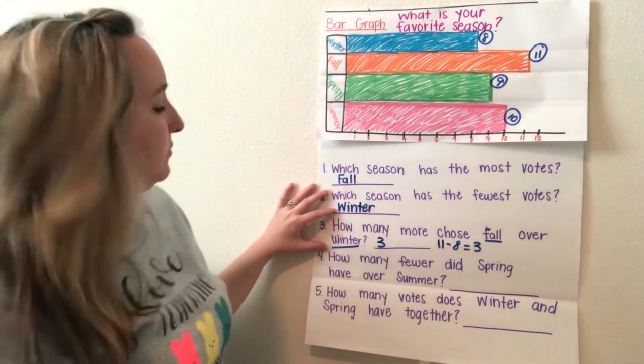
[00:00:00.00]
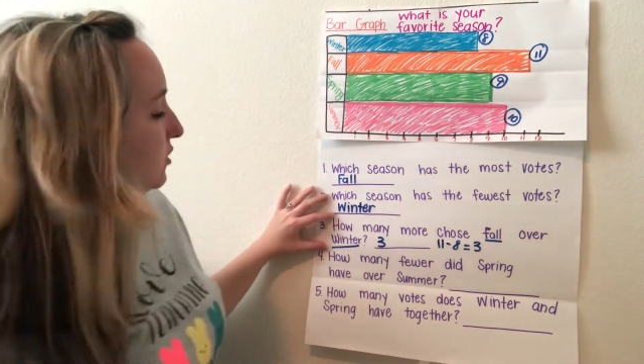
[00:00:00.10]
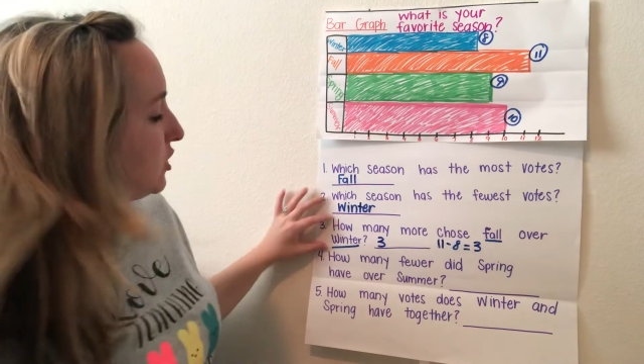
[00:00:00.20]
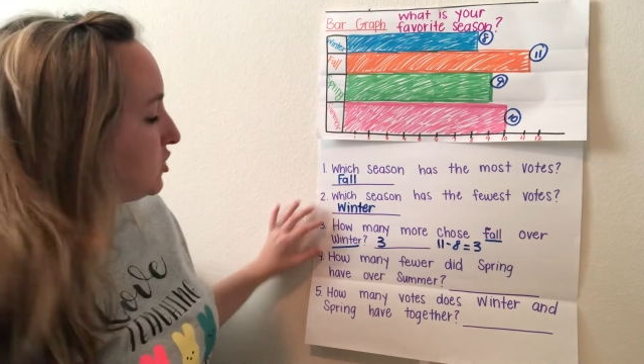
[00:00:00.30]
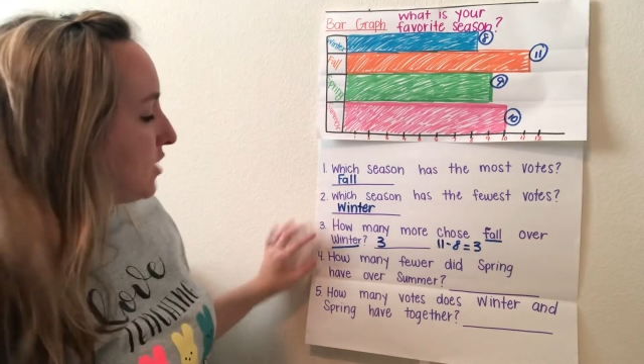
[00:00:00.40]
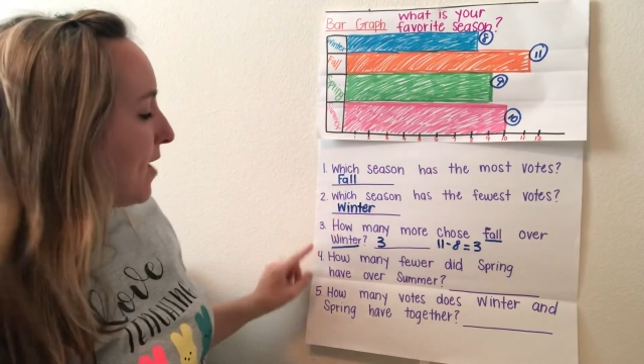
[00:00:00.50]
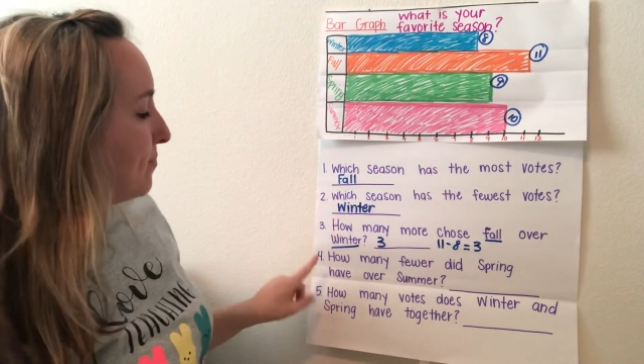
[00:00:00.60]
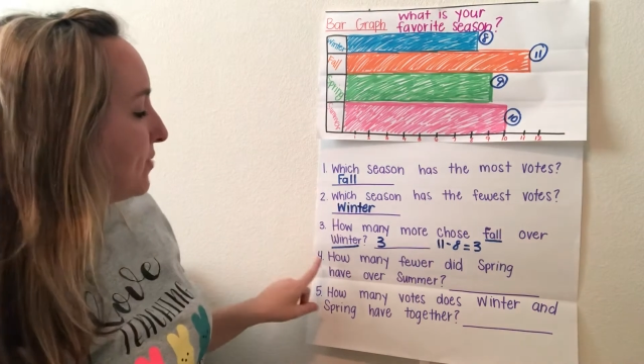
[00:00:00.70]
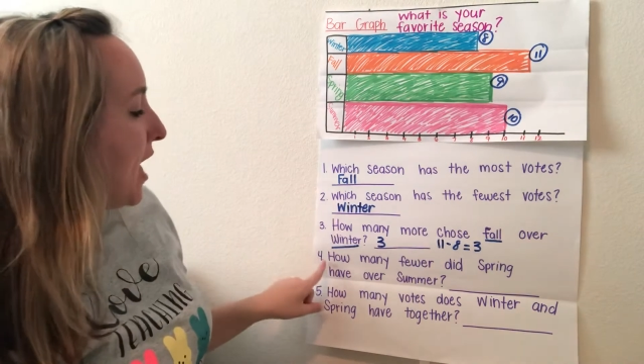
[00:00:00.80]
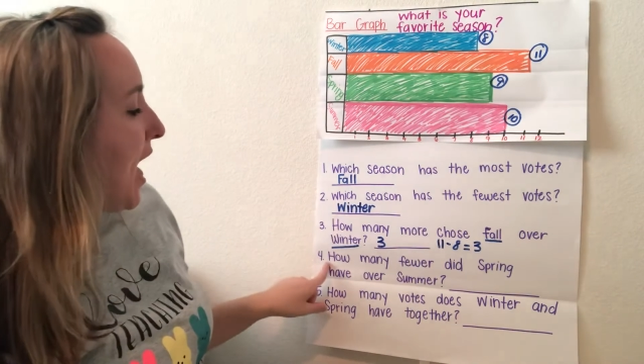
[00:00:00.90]
Good job.
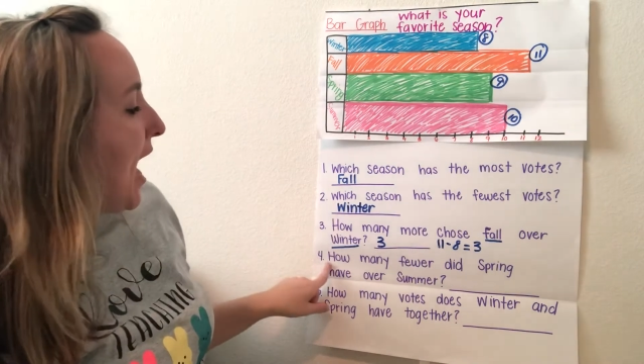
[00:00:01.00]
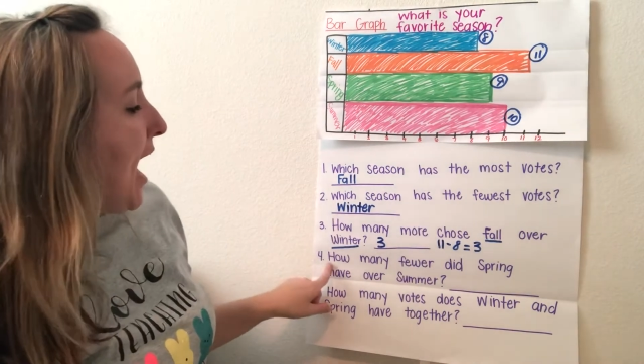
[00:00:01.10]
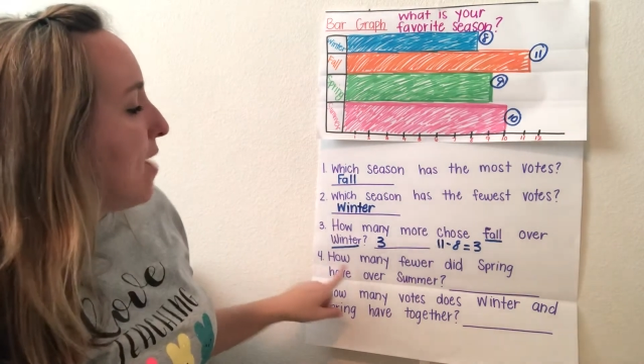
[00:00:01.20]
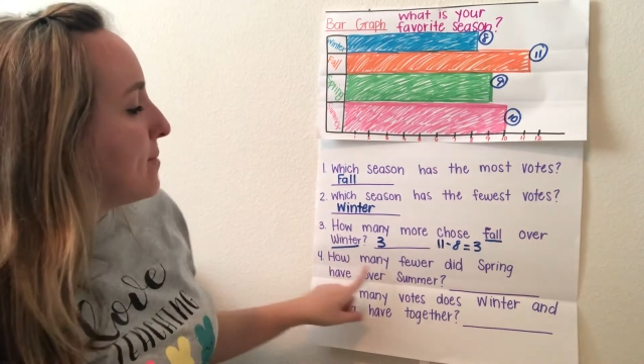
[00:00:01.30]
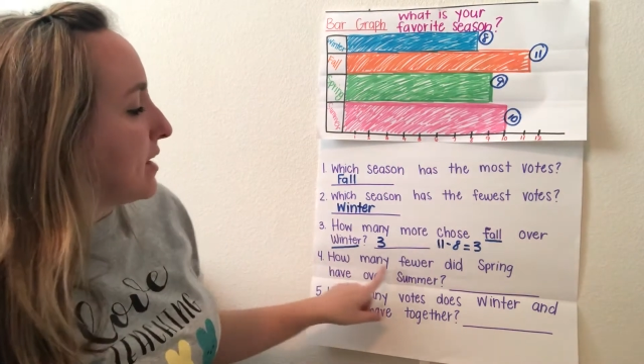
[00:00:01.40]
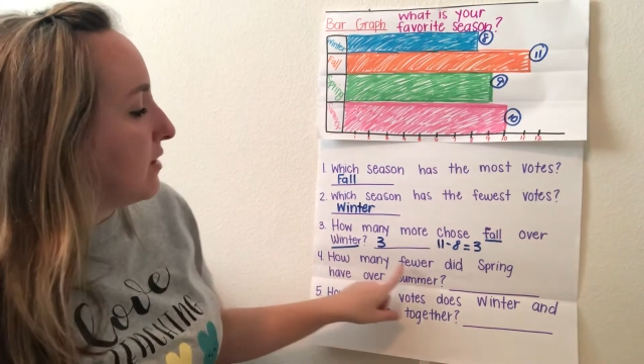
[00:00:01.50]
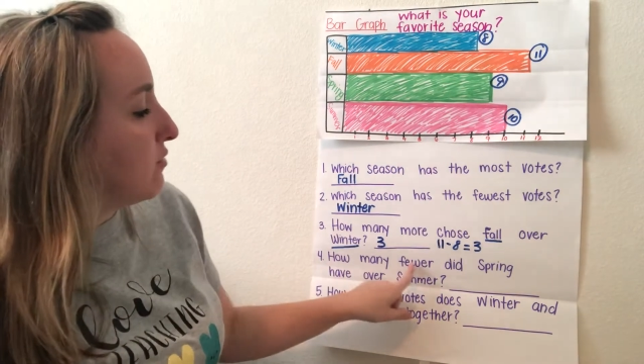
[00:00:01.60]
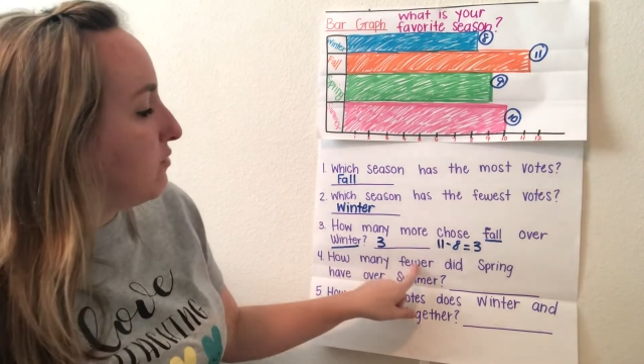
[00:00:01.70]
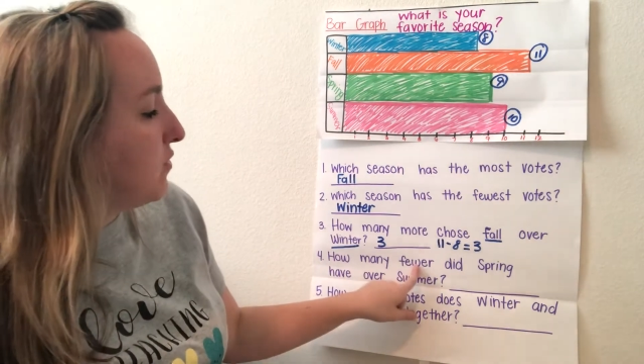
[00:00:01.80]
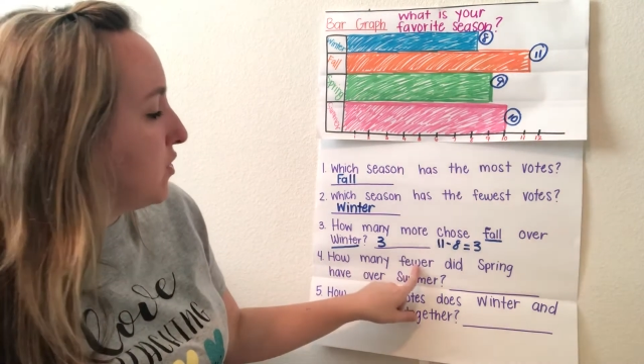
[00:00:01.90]
How many
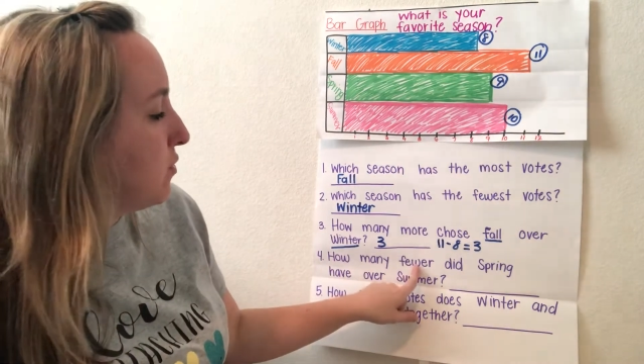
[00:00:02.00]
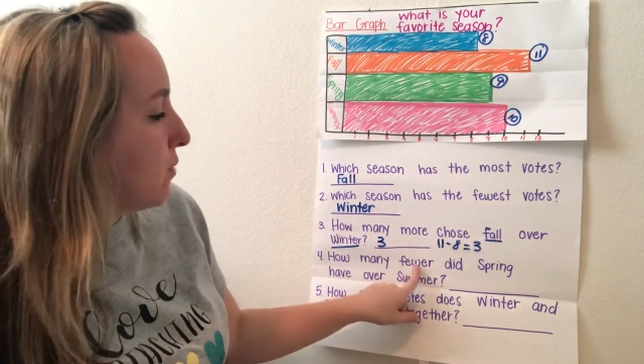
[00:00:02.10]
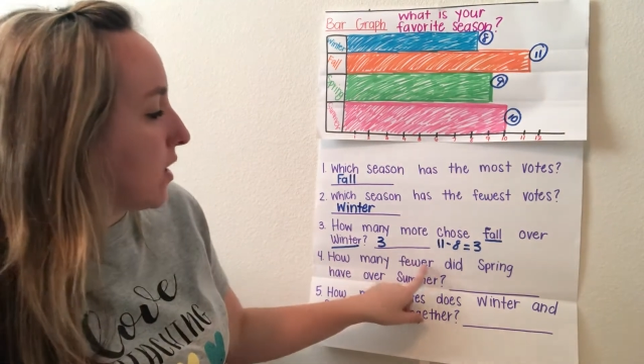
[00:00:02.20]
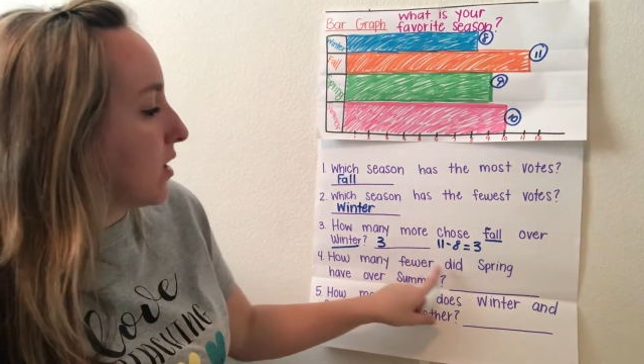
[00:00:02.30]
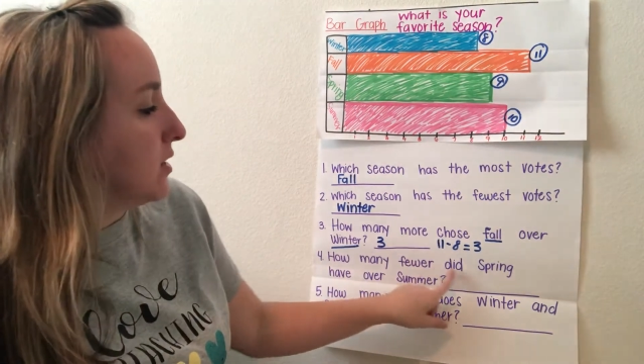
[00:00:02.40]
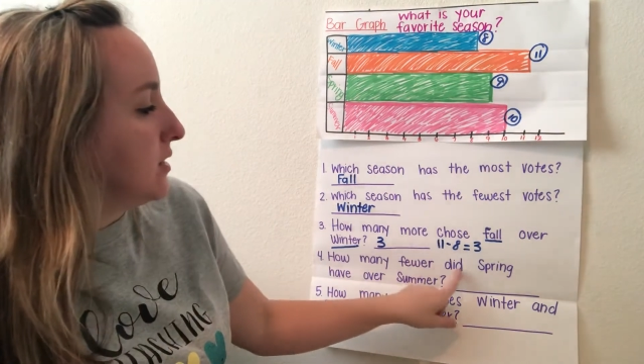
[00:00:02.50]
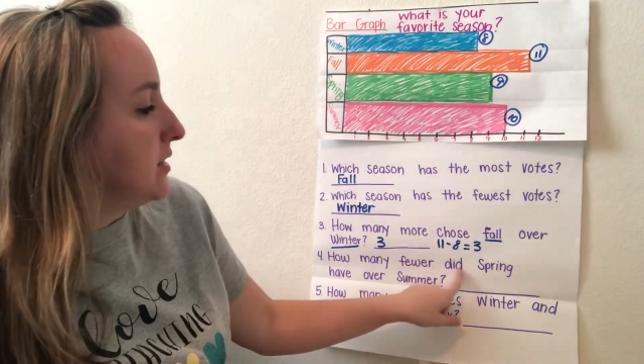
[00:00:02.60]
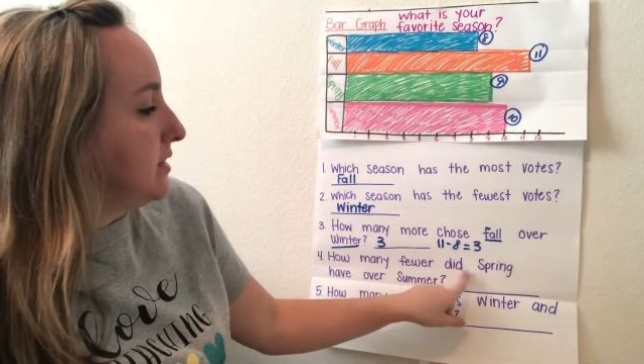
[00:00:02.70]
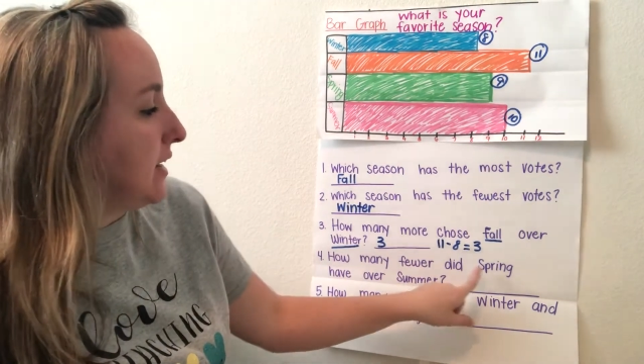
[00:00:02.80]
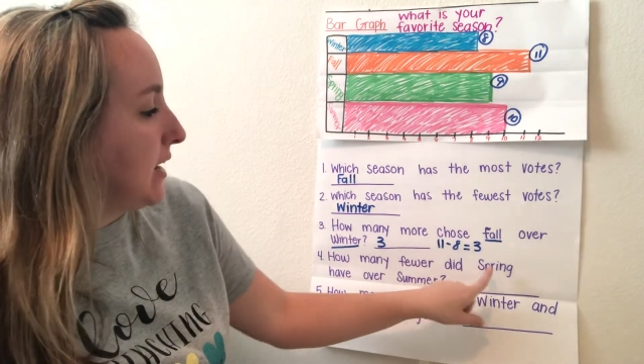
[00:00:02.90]
fewer
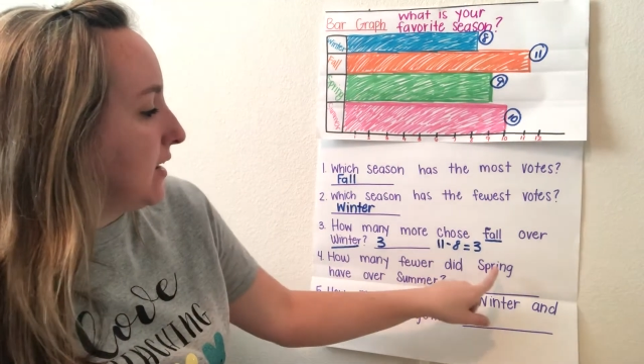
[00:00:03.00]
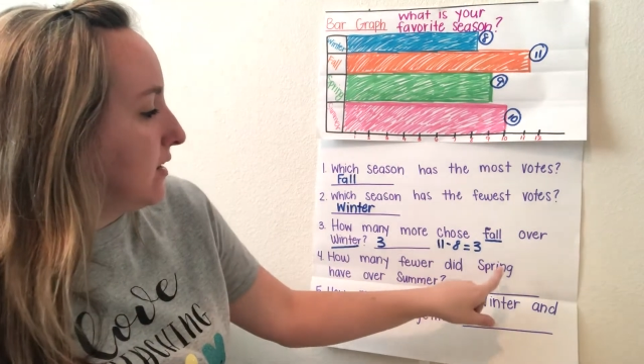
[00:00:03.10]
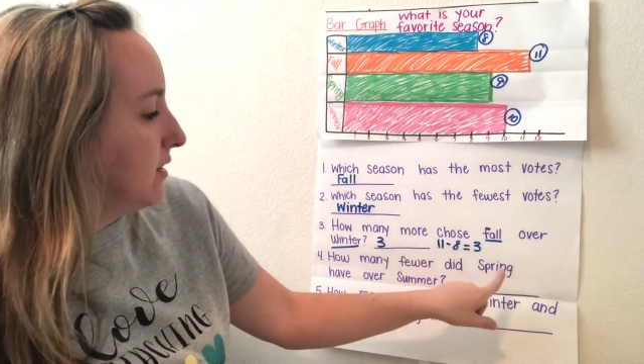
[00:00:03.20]
did,